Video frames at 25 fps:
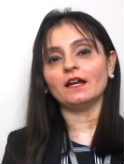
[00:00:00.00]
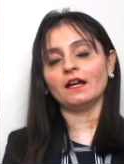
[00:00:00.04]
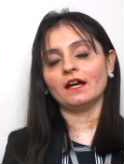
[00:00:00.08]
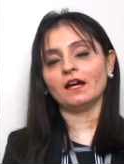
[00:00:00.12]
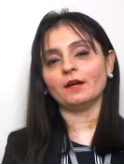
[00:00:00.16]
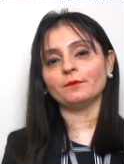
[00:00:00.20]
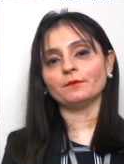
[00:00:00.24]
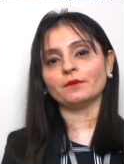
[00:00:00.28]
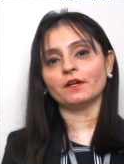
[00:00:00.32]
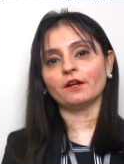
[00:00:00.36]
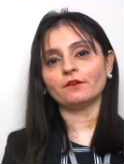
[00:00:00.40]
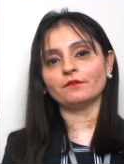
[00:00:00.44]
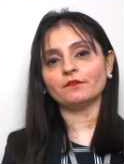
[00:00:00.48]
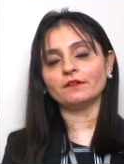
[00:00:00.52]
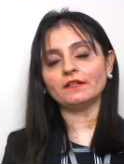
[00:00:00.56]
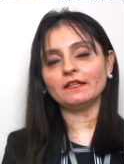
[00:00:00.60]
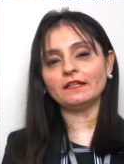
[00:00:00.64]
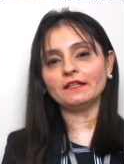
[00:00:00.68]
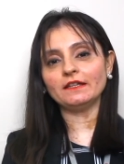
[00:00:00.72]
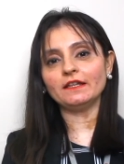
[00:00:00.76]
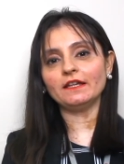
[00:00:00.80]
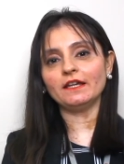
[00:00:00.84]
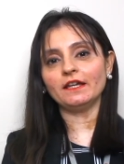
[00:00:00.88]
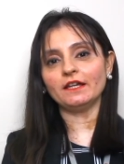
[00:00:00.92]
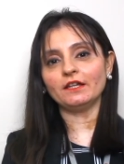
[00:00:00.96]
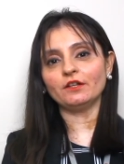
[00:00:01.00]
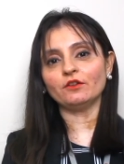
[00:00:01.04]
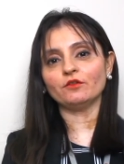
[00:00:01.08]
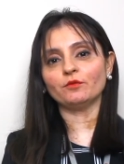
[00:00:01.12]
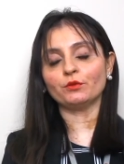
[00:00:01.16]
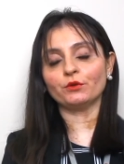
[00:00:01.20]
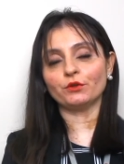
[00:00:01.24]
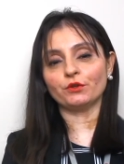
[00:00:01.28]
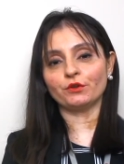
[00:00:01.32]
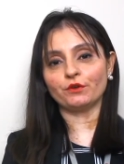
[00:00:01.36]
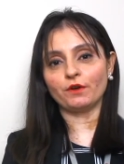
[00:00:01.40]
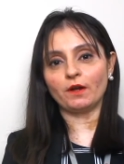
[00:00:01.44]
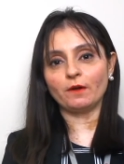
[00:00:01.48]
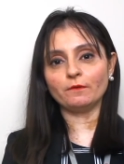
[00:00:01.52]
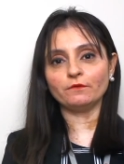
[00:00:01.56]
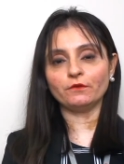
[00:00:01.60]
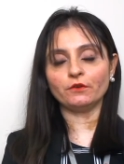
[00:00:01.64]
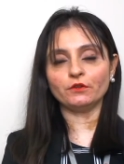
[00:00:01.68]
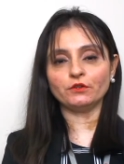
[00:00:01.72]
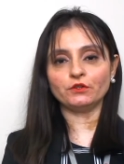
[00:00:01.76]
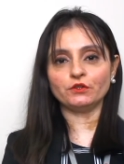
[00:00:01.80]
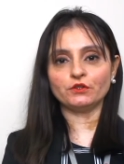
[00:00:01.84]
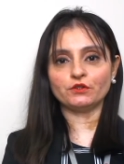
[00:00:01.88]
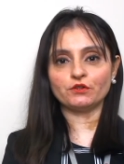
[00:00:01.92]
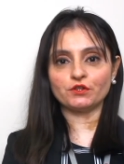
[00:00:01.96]
I'm currently the head of program for
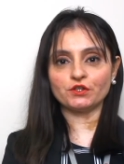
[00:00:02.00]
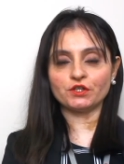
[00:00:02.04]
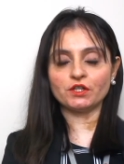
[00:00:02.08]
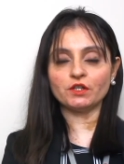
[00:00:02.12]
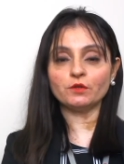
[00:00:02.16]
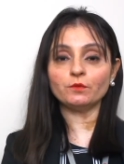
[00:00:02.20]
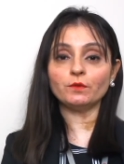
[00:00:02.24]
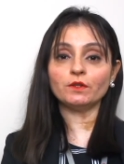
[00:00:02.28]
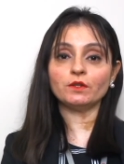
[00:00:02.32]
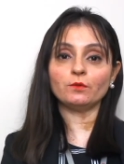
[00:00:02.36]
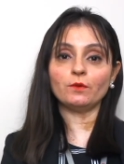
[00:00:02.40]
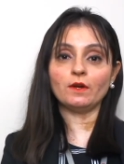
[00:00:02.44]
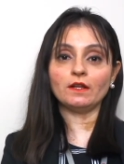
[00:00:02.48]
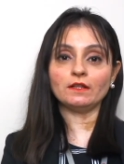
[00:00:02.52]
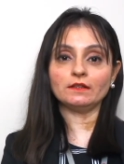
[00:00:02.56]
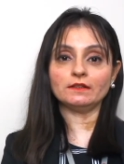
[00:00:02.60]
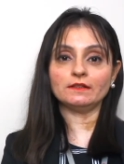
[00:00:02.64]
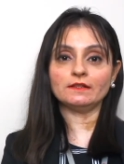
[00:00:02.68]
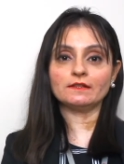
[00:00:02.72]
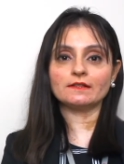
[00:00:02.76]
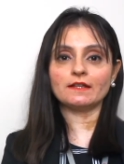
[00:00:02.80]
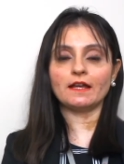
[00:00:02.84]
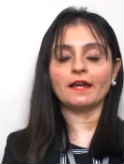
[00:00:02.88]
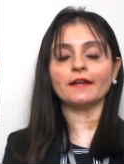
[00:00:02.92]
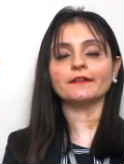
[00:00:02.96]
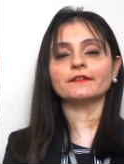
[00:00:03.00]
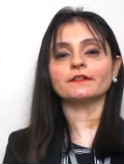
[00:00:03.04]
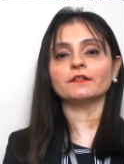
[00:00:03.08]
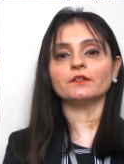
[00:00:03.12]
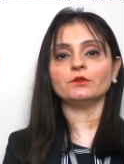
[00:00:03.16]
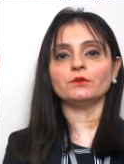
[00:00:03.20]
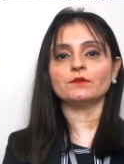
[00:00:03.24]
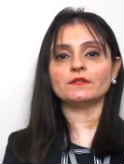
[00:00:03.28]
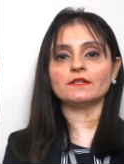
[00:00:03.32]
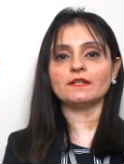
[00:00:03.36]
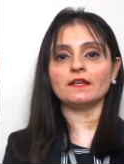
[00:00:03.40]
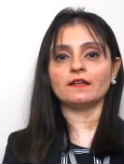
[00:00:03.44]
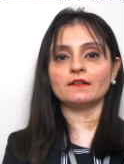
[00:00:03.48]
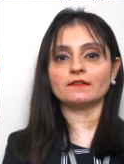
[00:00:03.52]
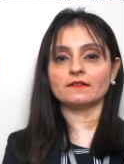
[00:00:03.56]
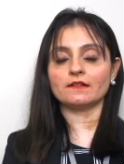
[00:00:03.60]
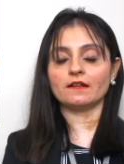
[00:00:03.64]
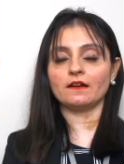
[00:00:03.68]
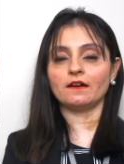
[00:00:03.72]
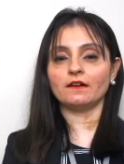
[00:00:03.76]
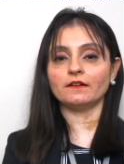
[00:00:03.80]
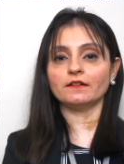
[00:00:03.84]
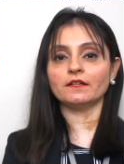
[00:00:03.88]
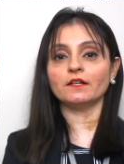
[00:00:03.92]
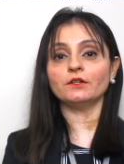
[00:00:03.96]
nutrition with wellness at
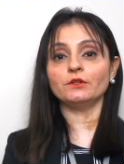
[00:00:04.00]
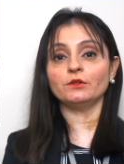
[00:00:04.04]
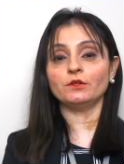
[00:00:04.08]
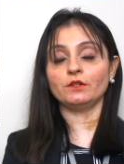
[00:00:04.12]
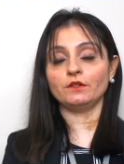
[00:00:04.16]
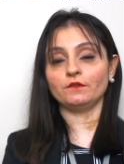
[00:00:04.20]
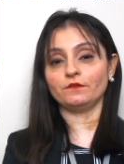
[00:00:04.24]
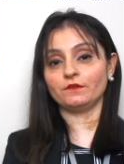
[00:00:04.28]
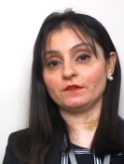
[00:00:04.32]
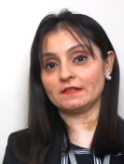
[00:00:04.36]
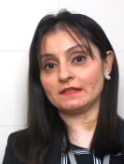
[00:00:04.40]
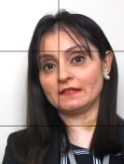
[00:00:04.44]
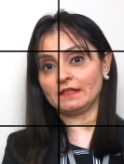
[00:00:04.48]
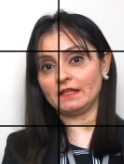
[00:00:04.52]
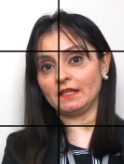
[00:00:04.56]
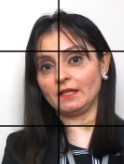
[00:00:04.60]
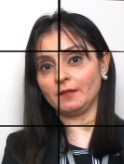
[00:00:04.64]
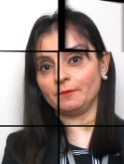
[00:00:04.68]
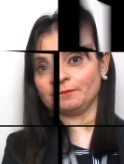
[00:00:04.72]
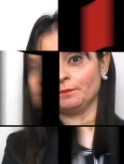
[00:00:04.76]
UCSI University.